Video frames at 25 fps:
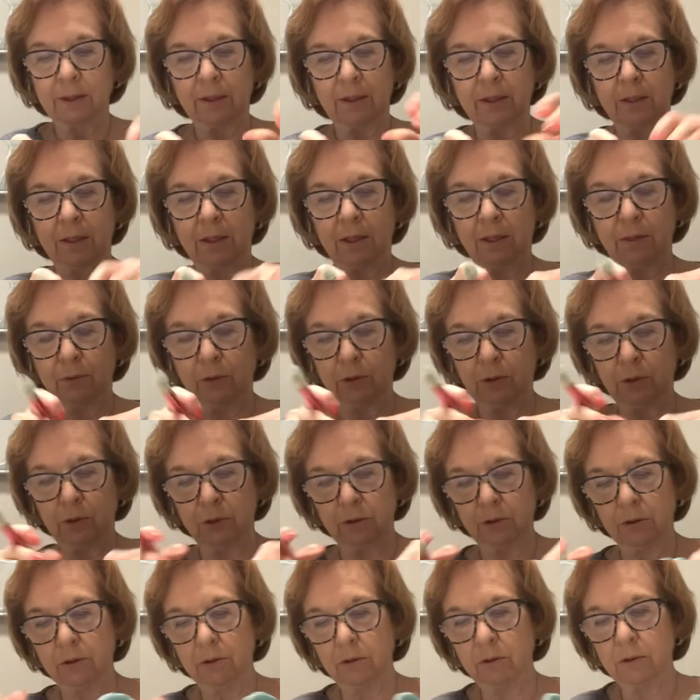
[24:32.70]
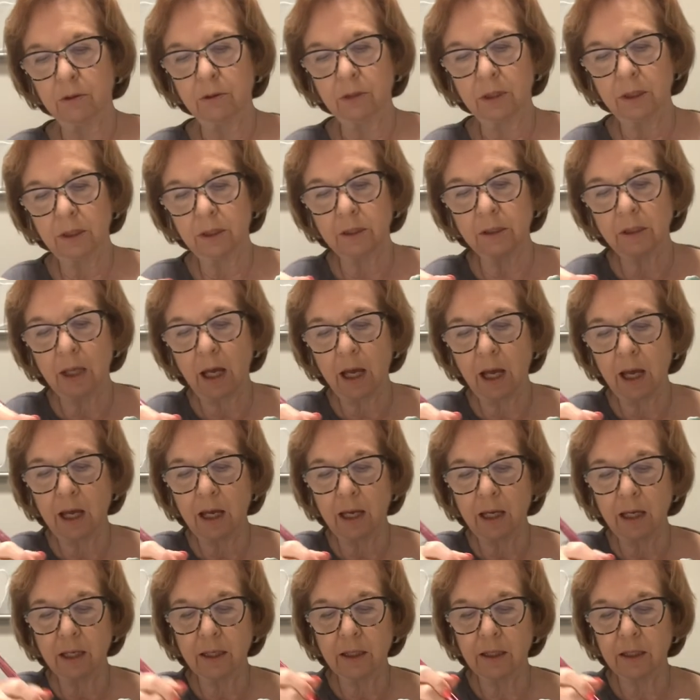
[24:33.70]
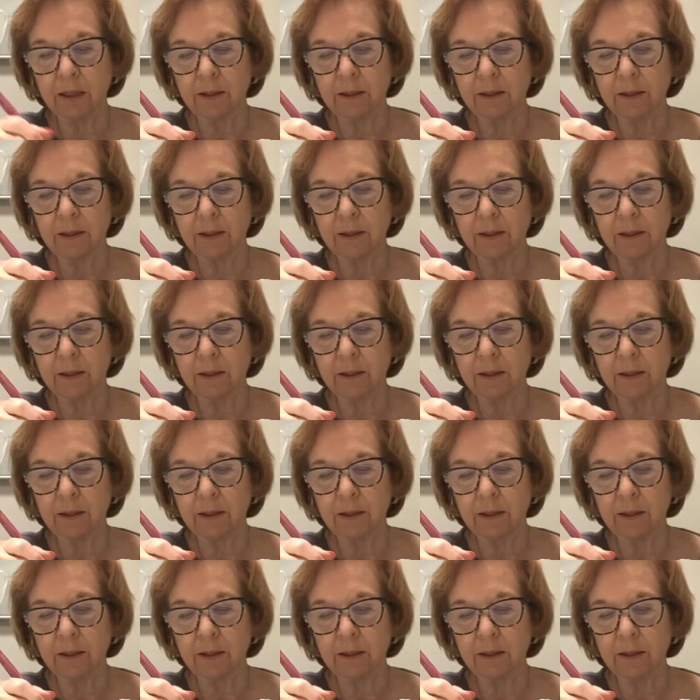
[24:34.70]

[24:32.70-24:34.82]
And then we'll do this side.